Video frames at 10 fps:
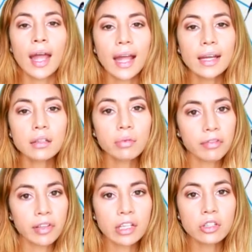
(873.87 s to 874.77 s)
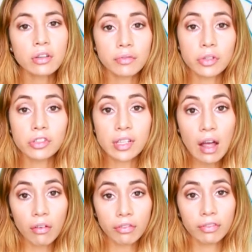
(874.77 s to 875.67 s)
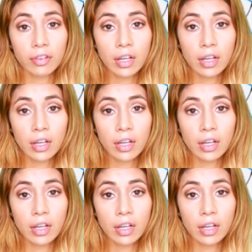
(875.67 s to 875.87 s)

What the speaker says: is a reflection of yourself.